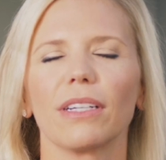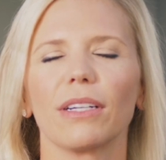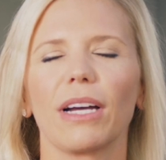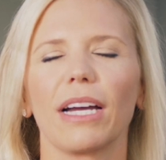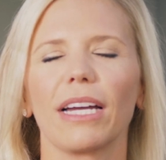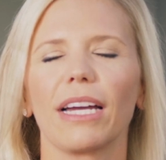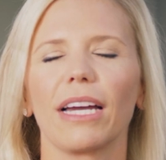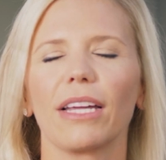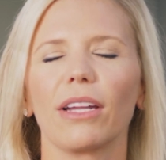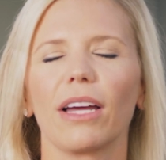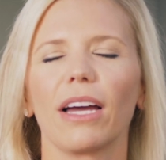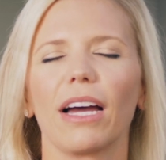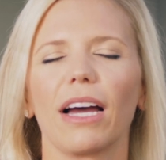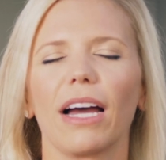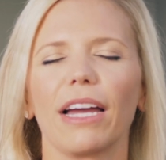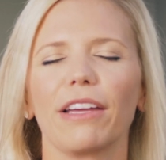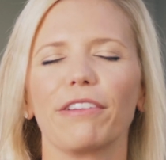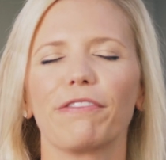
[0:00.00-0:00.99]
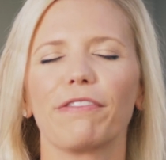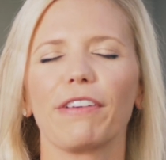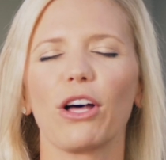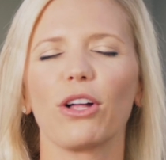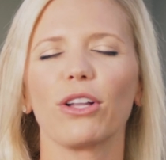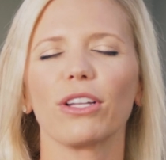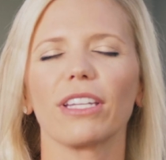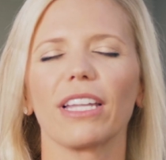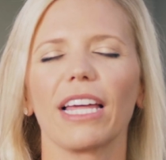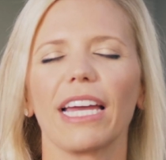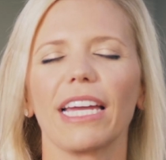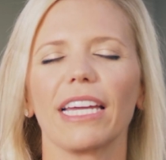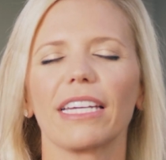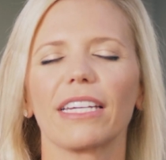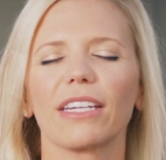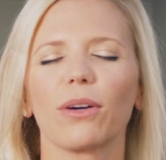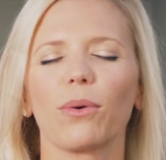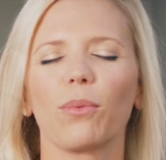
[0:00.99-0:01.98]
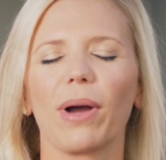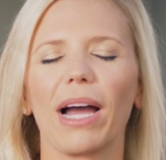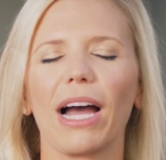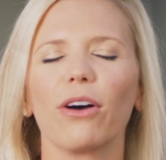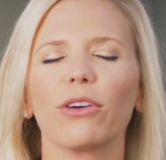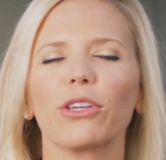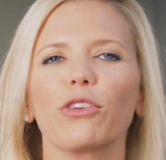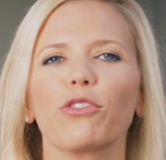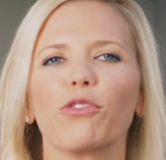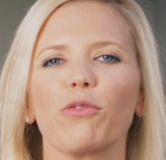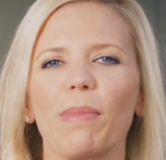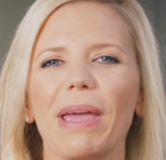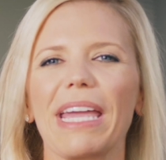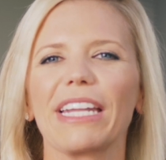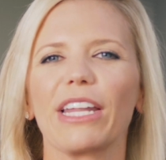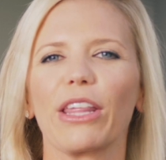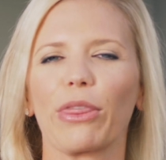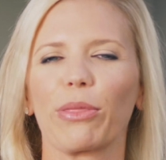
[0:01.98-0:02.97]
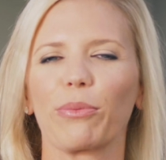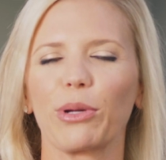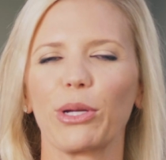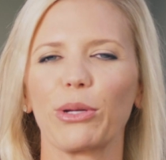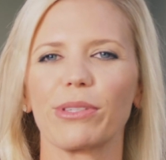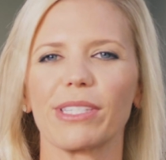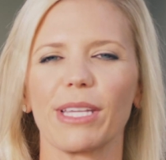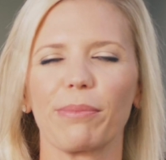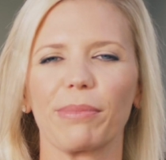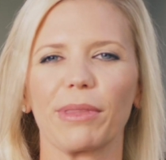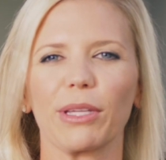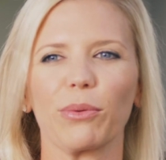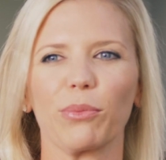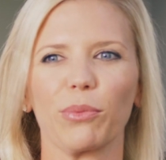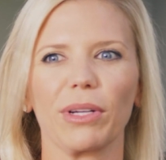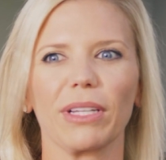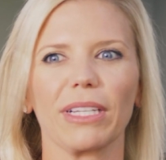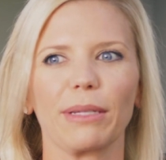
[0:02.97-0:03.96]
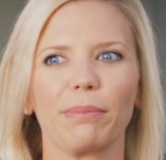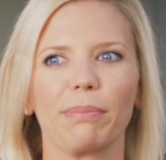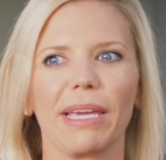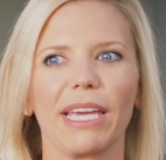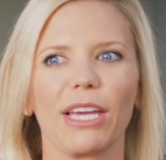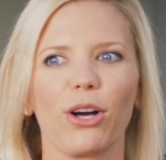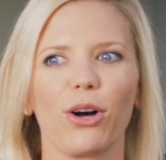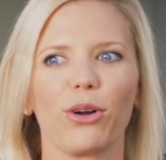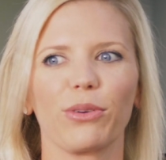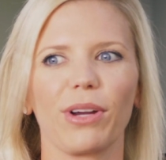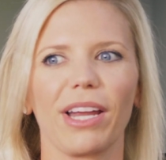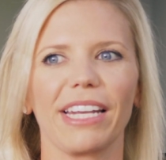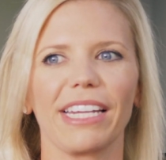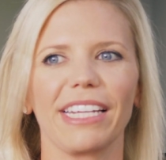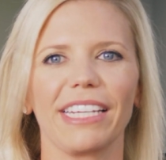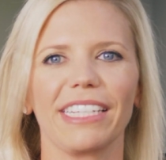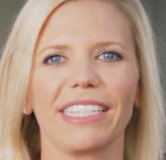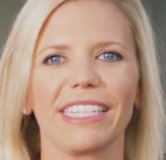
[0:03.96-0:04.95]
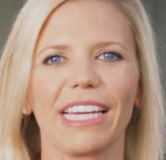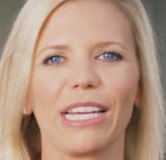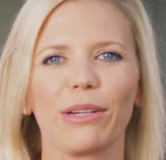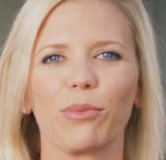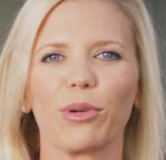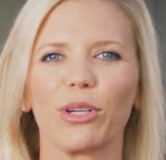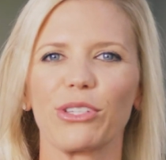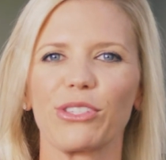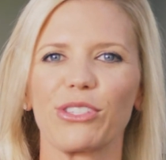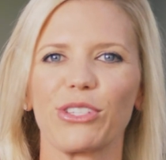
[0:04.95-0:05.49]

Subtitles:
I felt like, wow, you've made it through something really big already, and we're